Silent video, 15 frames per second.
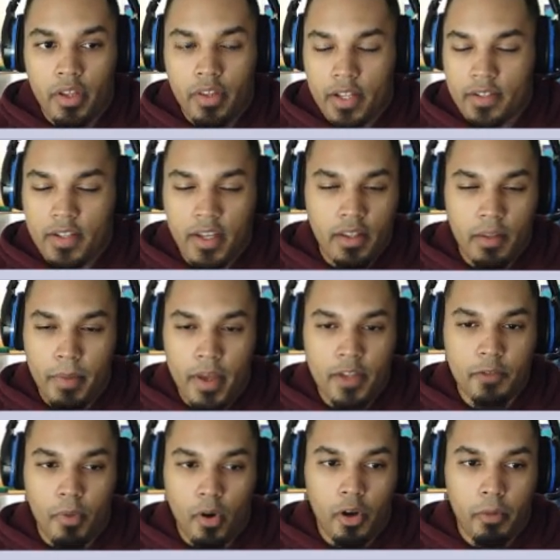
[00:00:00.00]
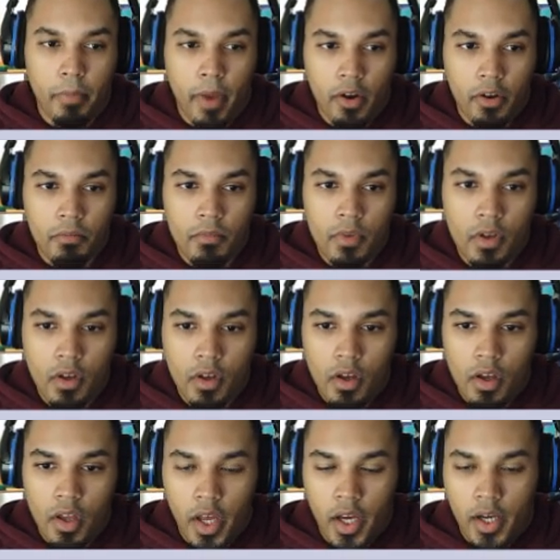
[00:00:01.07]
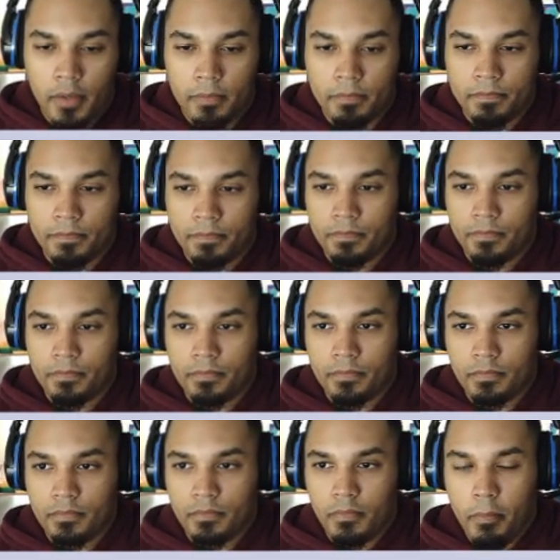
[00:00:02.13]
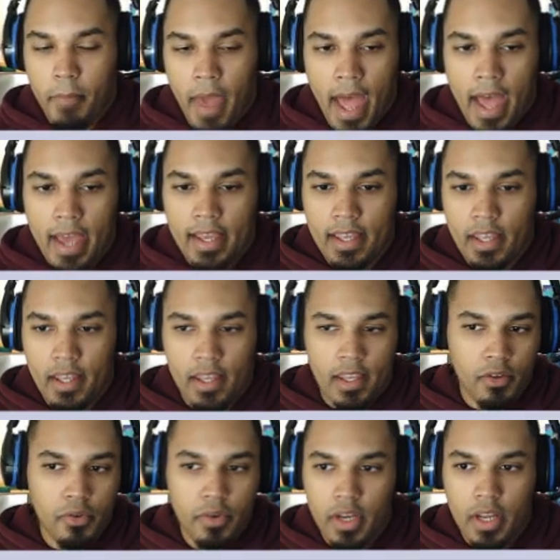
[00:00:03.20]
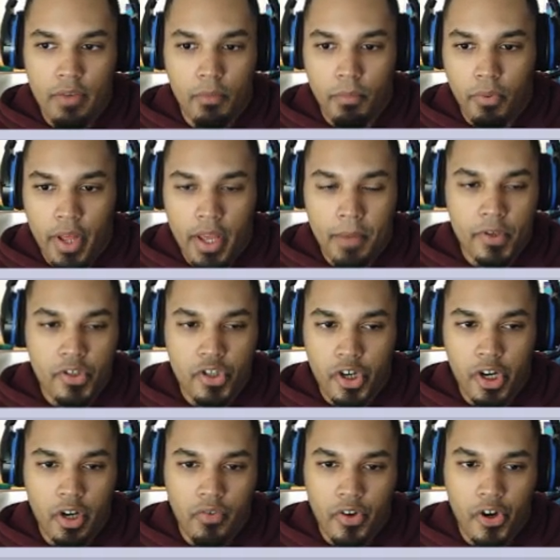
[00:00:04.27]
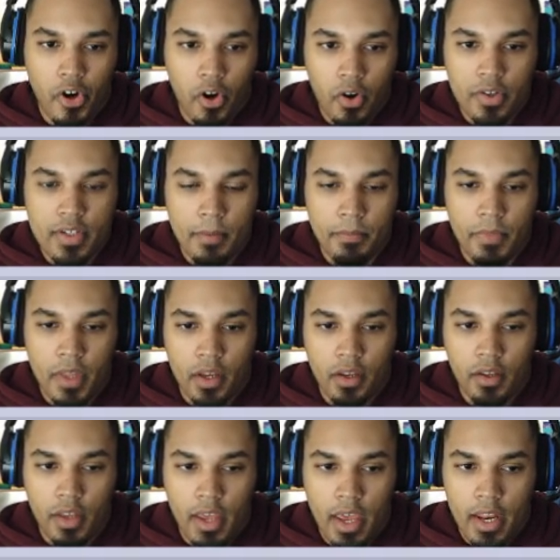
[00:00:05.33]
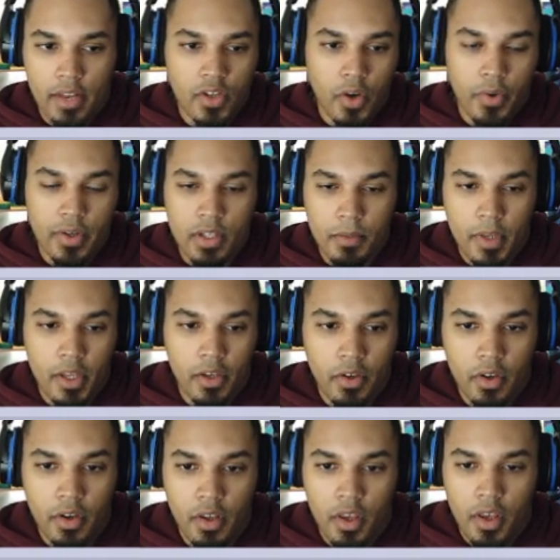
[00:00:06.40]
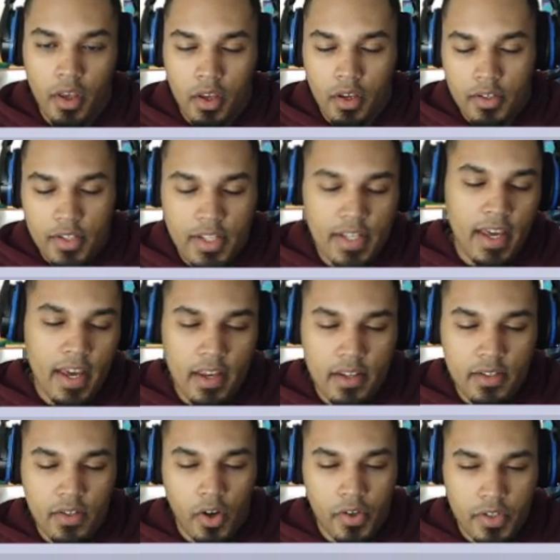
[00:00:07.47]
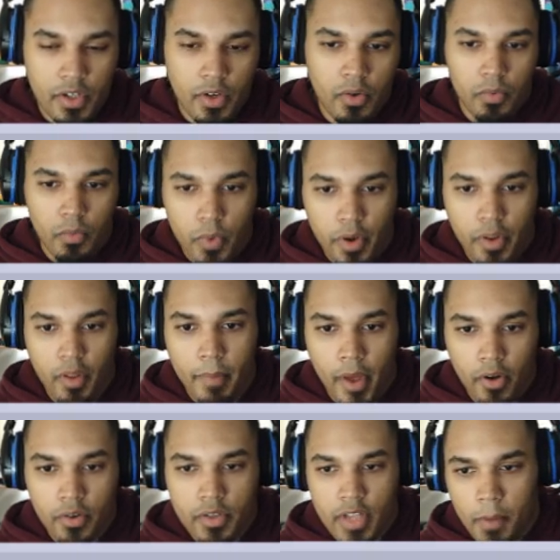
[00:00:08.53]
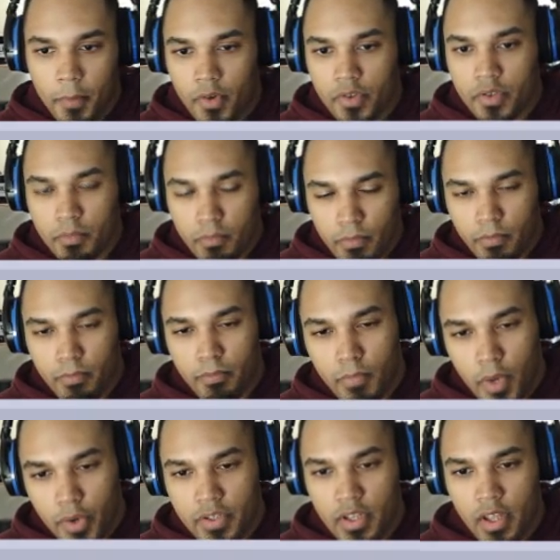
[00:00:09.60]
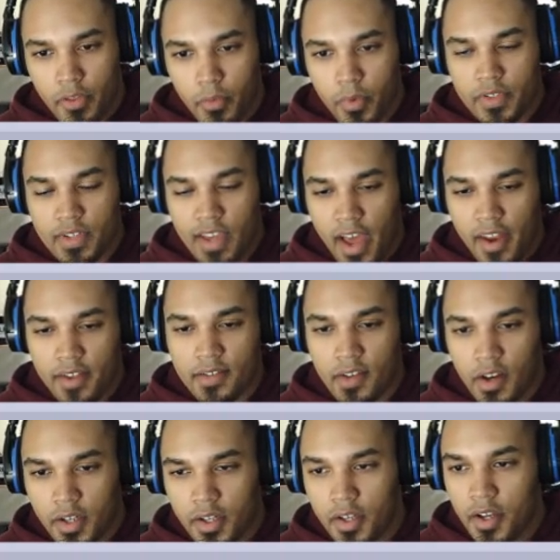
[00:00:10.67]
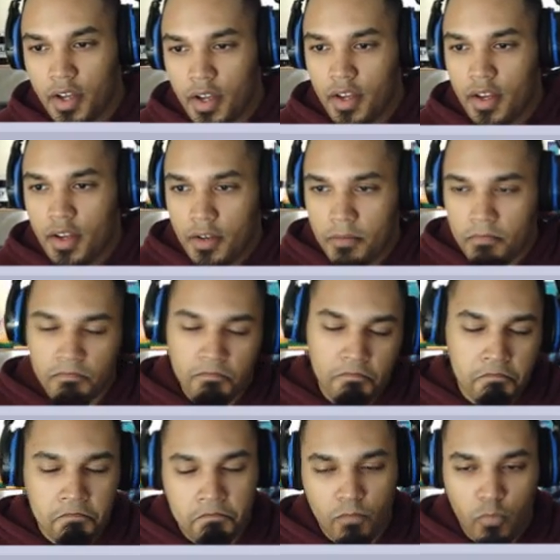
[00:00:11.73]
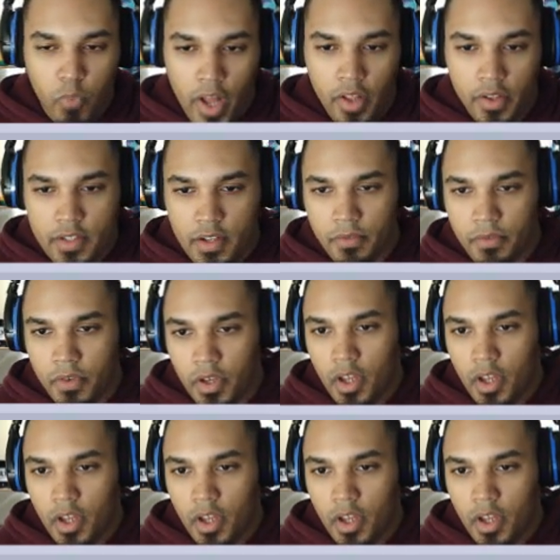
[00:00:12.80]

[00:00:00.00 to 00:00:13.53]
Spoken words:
That's, like, the best part about him. Matt, you can even play him because you're going to recur something. And it's always something good. TK is also one of the better tamers. Most of the other ones kind of suck. Relative.